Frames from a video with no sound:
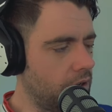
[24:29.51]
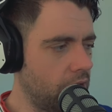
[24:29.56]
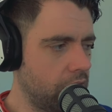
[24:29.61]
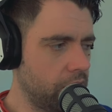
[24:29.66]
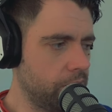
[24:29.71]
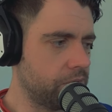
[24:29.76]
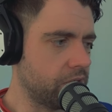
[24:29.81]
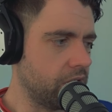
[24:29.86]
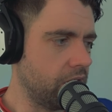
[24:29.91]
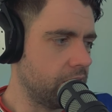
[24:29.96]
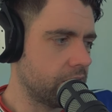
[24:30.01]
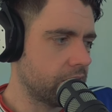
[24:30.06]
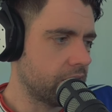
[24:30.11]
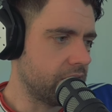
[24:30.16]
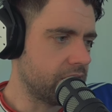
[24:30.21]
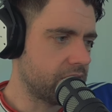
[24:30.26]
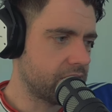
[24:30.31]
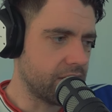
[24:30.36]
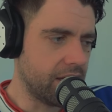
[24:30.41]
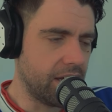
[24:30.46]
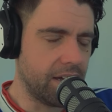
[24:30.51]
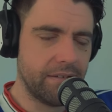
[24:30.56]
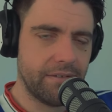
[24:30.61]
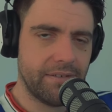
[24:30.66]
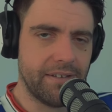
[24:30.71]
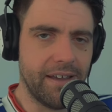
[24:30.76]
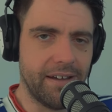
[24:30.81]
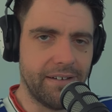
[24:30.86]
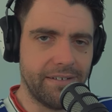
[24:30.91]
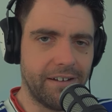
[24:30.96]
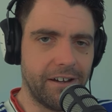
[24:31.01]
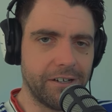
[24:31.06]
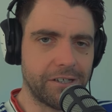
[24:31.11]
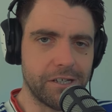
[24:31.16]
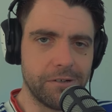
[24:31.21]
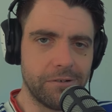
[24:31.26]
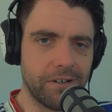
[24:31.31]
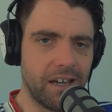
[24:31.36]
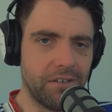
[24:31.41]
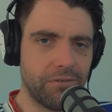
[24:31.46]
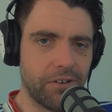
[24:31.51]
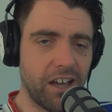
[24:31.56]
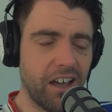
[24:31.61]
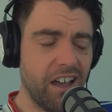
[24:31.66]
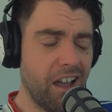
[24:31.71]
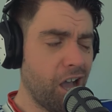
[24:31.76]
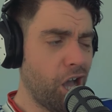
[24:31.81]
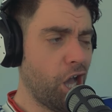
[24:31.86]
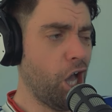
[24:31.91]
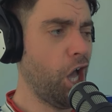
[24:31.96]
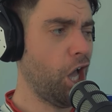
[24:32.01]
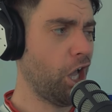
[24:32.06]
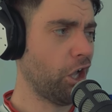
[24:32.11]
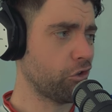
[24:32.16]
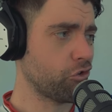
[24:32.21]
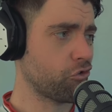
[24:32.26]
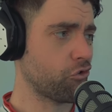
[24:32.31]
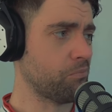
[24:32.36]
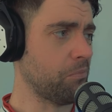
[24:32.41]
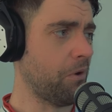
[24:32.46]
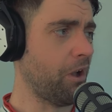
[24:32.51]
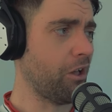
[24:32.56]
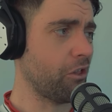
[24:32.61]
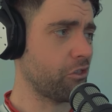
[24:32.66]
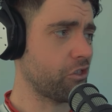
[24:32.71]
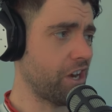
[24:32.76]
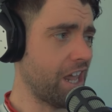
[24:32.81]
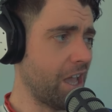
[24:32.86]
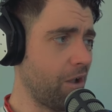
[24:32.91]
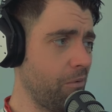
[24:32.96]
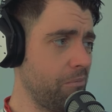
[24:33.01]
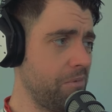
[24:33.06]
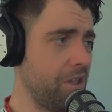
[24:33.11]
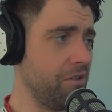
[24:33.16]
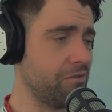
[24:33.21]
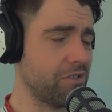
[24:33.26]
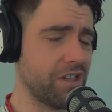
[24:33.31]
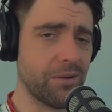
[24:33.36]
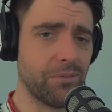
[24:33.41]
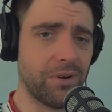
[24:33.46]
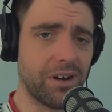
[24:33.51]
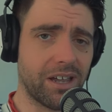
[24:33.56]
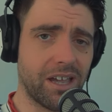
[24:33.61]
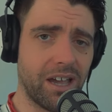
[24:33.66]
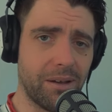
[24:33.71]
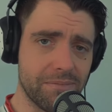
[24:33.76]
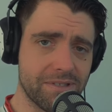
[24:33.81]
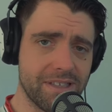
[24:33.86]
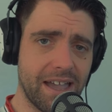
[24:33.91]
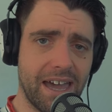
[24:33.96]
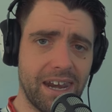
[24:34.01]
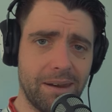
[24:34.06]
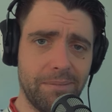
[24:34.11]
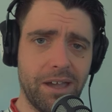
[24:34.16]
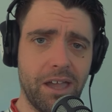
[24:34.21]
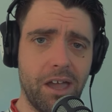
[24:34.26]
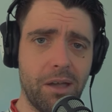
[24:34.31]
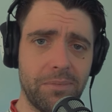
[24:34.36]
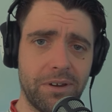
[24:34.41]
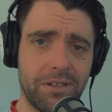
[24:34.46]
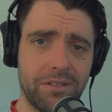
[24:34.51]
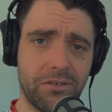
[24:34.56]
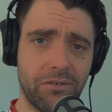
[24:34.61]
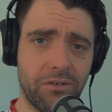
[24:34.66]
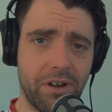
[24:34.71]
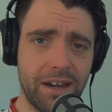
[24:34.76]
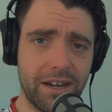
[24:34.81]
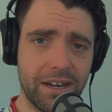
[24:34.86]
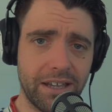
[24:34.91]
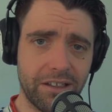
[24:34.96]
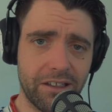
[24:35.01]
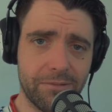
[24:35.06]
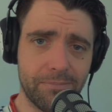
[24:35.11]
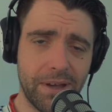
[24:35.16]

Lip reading: I hope so, because, yeah, I do love 100 miles an hour music when it comes to anime openings or endings.